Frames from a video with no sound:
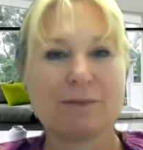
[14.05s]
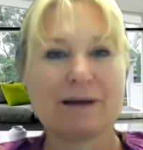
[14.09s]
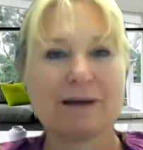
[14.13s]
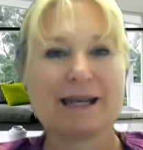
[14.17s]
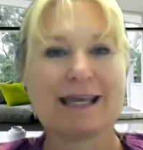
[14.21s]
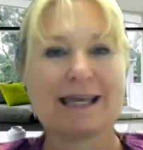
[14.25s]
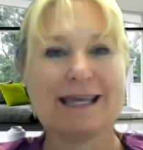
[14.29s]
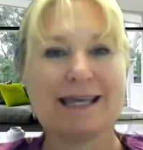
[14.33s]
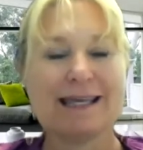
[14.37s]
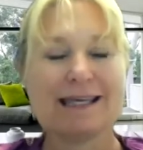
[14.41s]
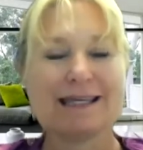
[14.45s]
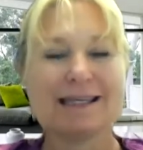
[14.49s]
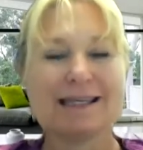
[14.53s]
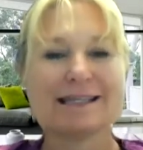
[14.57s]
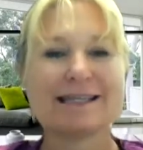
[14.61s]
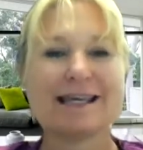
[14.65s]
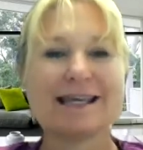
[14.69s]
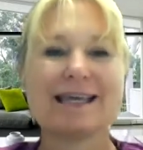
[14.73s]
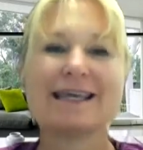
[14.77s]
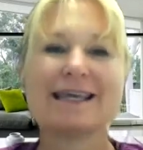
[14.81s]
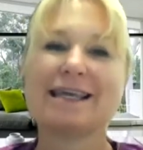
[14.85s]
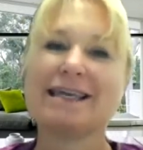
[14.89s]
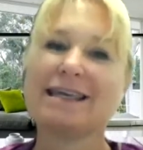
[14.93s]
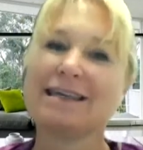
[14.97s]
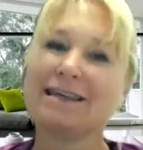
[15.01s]
but he is
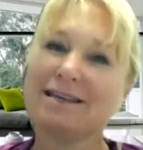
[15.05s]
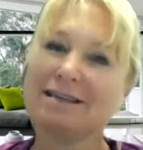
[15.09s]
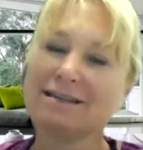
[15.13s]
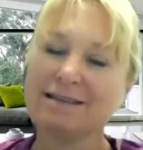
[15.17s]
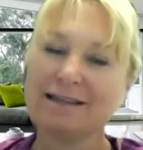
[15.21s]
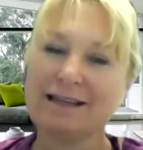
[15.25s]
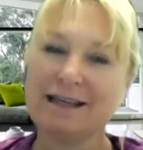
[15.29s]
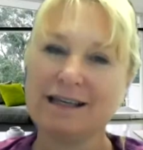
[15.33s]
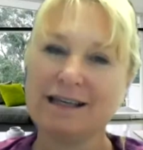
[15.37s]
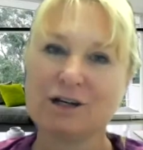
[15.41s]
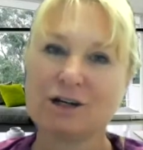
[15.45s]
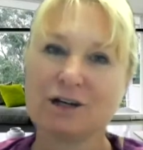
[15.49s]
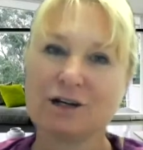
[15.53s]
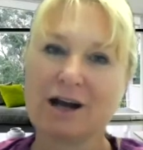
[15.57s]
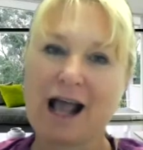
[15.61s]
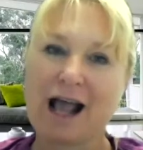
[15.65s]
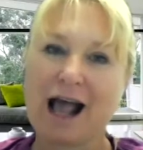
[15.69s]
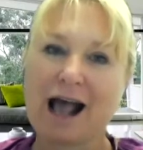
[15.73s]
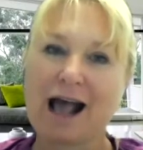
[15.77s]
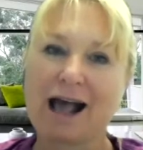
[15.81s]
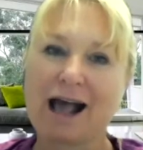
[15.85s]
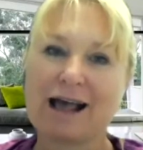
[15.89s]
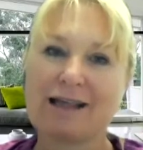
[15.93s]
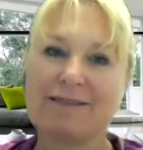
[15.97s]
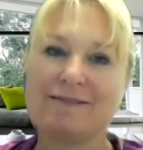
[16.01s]
a key leader
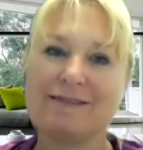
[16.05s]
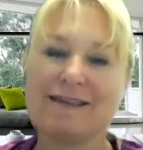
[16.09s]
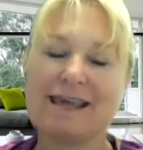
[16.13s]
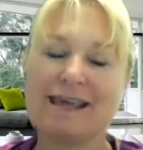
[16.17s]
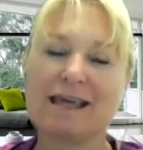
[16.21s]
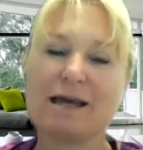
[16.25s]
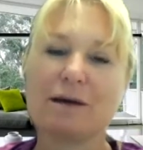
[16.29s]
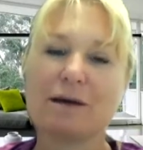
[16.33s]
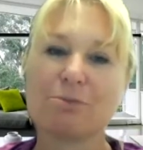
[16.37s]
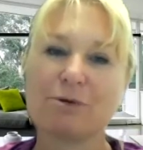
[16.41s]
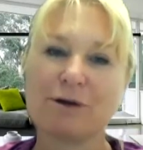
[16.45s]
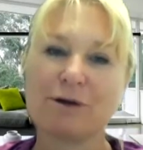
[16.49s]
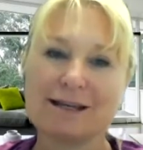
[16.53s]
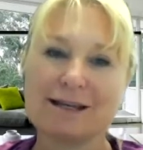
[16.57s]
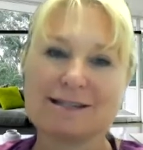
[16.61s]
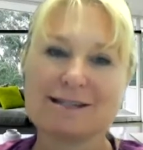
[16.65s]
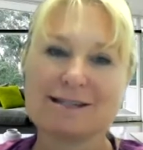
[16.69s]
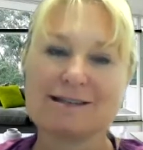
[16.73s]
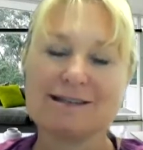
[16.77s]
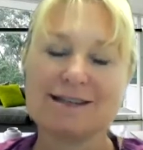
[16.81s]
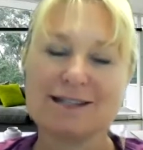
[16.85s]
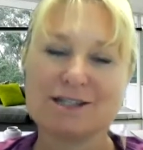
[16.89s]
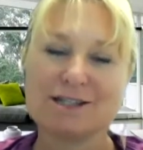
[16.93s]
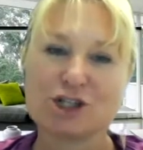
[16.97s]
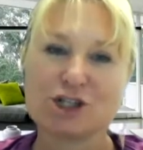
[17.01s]
at the
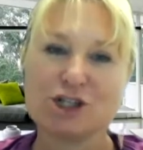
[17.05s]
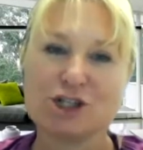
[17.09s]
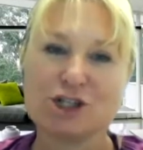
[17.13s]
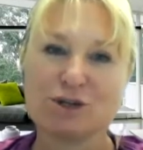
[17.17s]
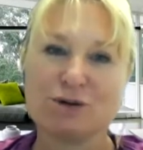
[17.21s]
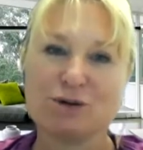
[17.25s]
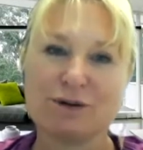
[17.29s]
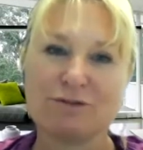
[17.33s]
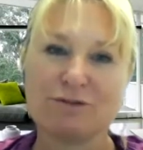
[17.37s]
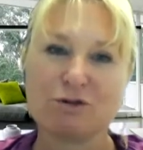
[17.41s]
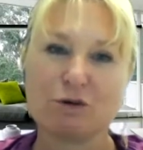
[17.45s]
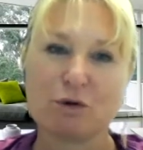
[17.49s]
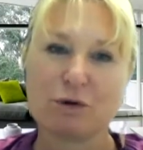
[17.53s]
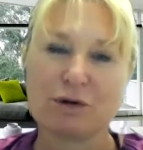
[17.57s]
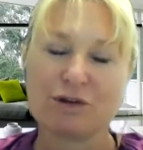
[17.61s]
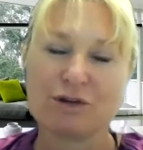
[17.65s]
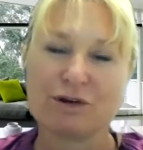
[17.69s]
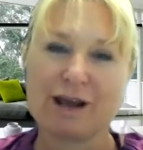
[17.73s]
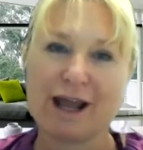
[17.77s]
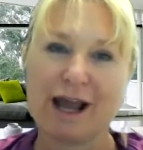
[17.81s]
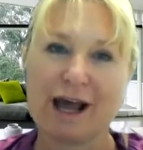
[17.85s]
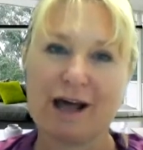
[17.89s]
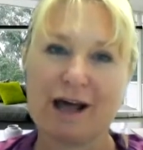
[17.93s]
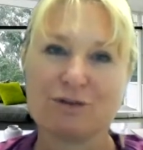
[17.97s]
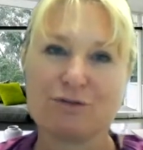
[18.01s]
Appraisal Institute of Northern
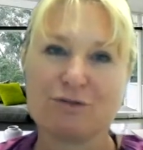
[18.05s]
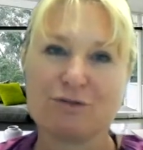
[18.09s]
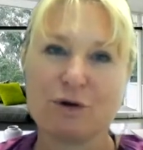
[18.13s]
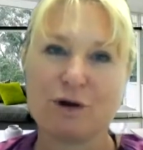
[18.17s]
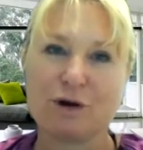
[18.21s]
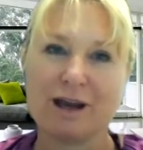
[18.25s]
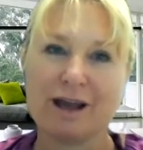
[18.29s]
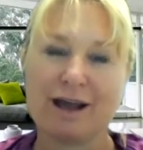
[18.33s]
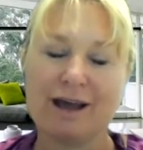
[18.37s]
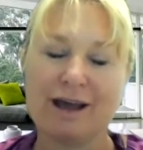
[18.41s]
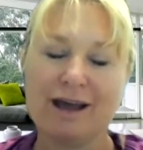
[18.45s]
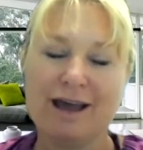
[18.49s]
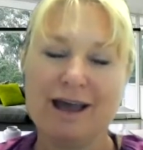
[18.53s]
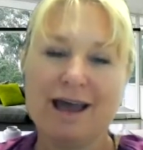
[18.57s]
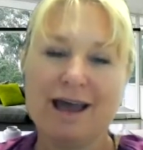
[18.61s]
California.